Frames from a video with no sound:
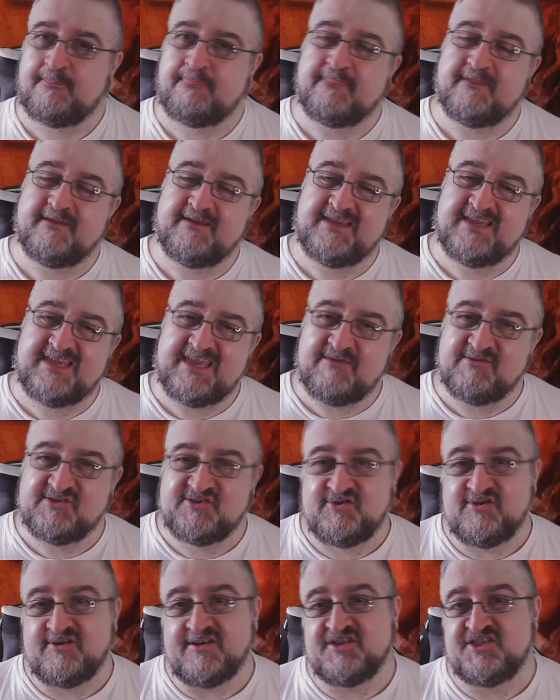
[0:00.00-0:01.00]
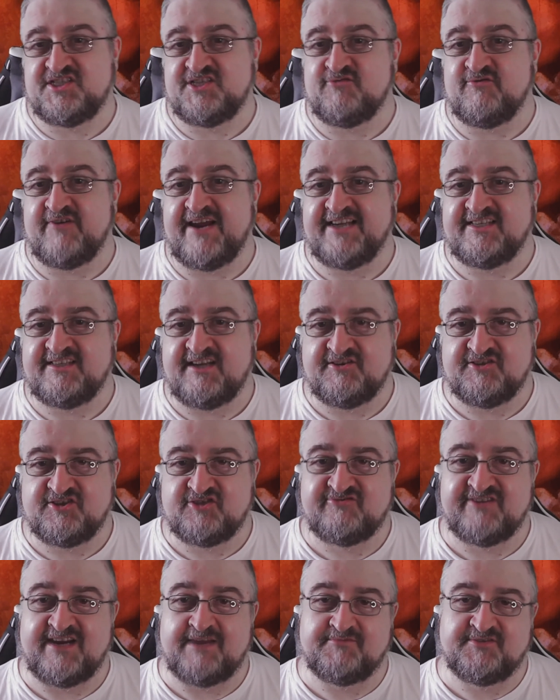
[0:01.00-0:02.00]
he was doing a Joe Esterhas
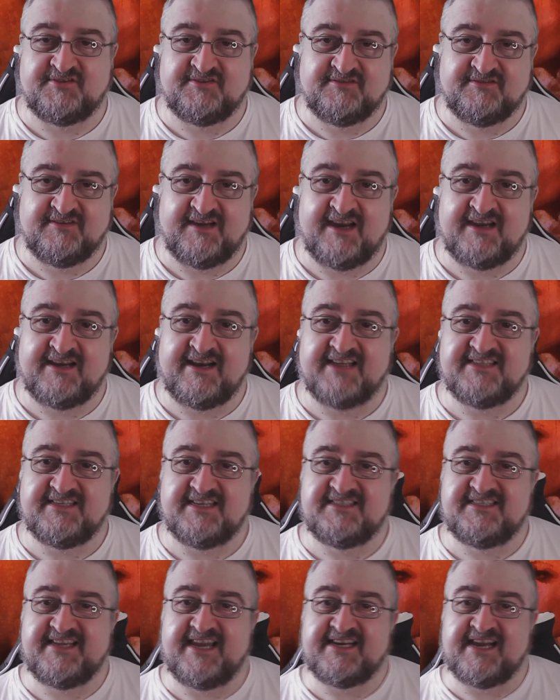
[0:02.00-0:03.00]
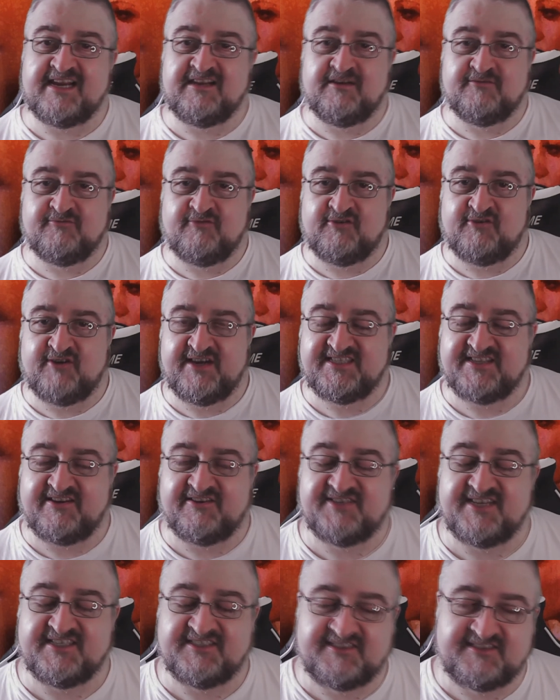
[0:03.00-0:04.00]
script. And as I said earlier on, his
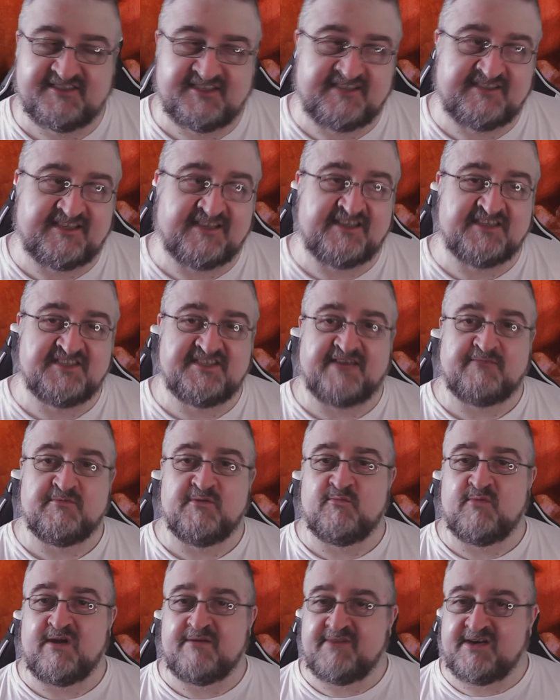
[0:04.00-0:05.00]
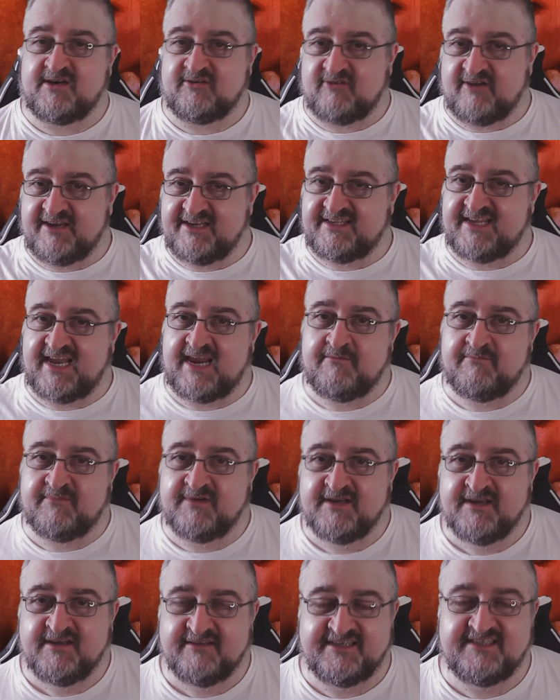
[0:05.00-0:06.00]
house did this thing with women a lot of the time,
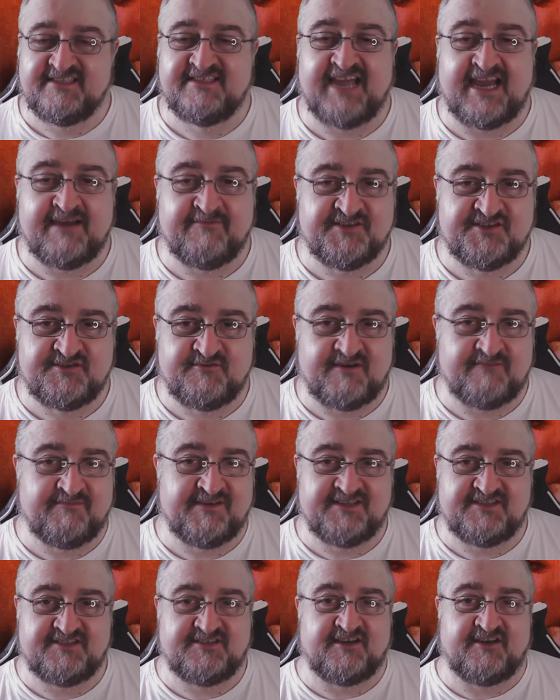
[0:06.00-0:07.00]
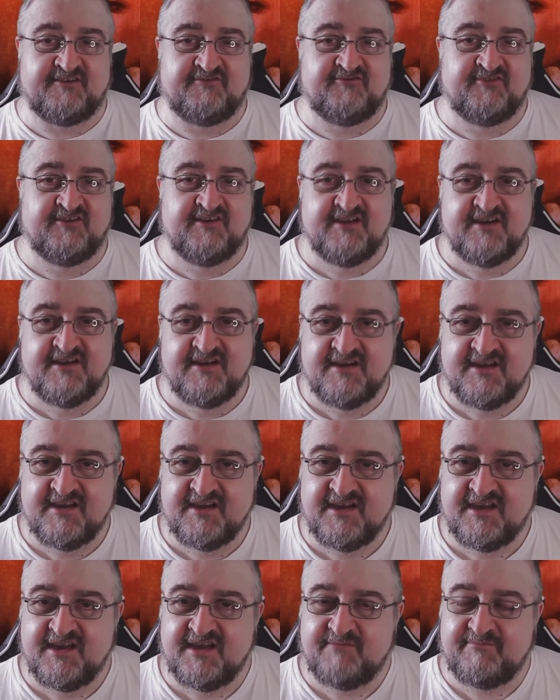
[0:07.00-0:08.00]
like damaged women and stuff.
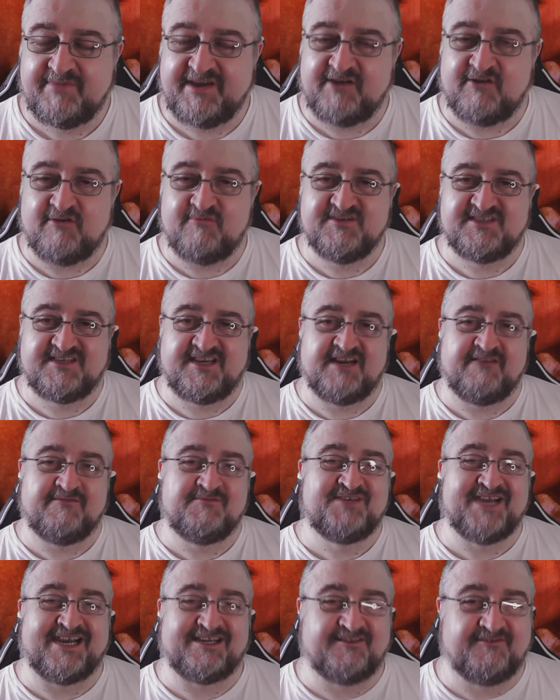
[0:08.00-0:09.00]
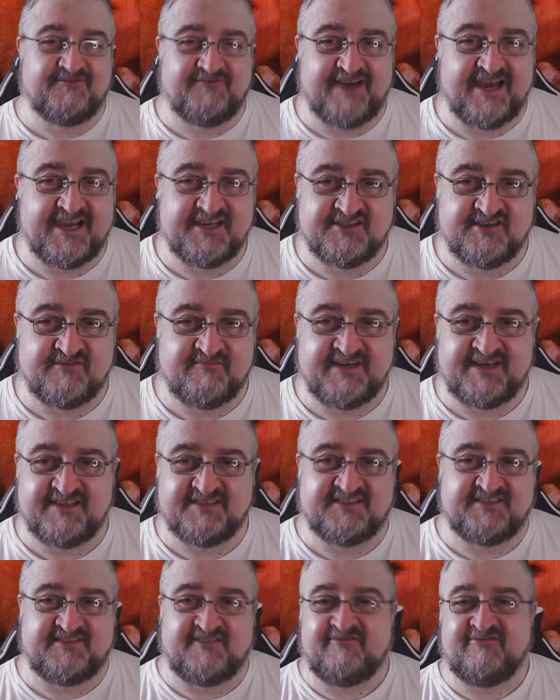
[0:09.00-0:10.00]
But he always kind of objectifies them, and it's
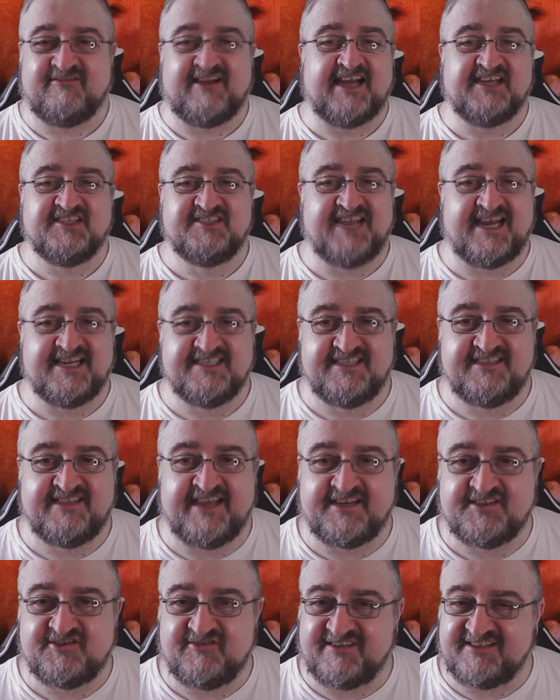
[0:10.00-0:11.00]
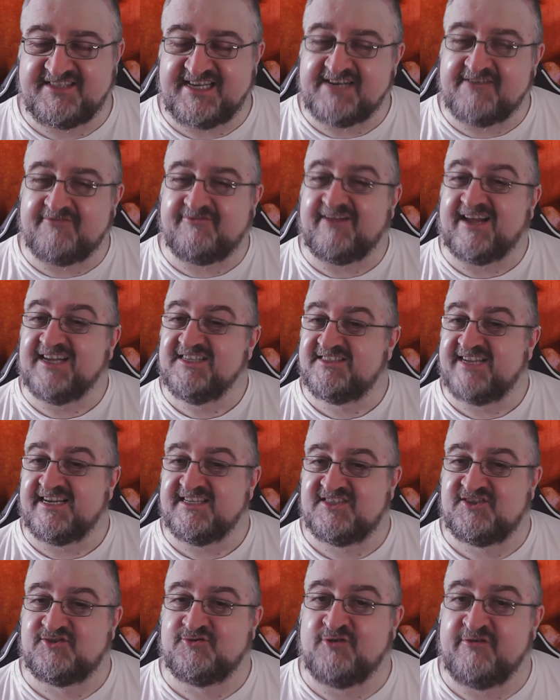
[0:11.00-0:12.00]
the Flashdance thing. So they're taking the Flashdance
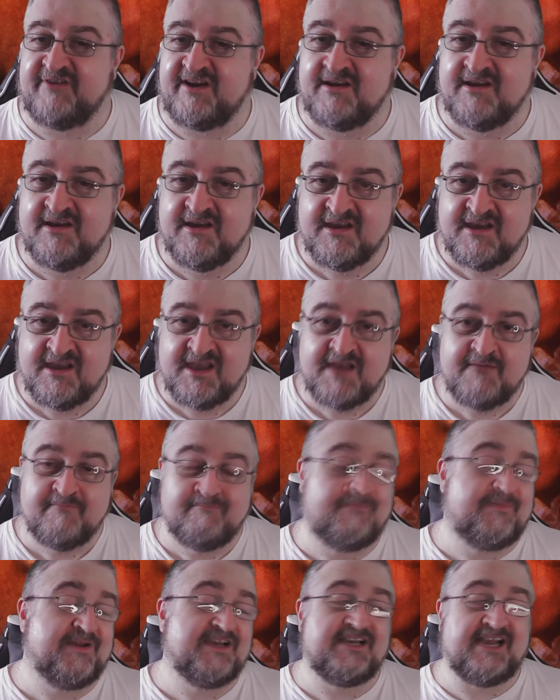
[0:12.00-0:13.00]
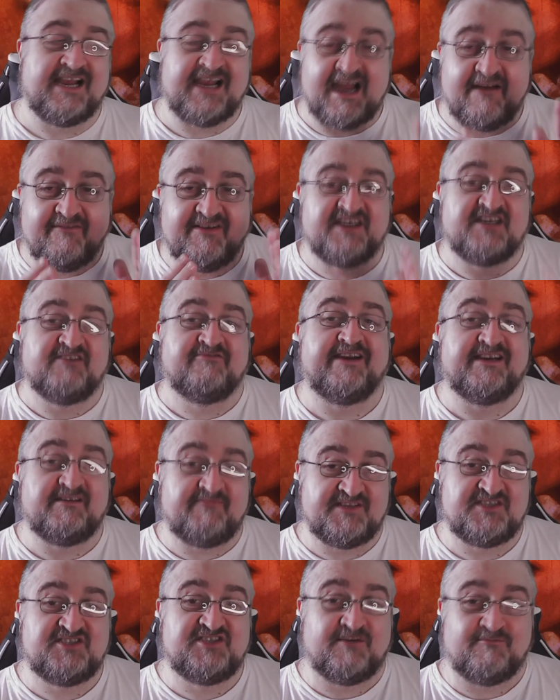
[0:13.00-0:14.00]
story, but having it directed by
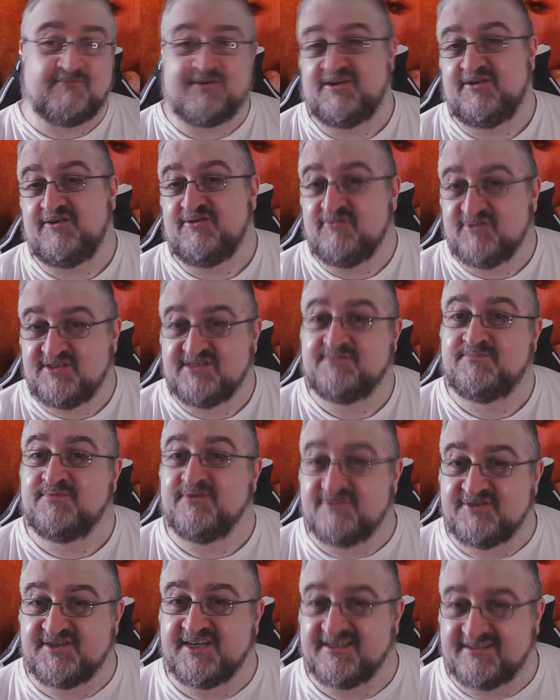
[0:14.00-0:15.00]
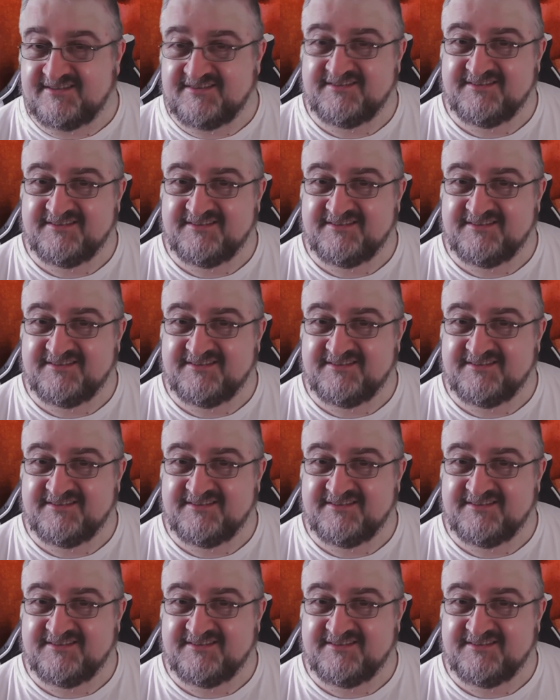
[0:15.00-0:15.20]
someone who knows it's bullshit.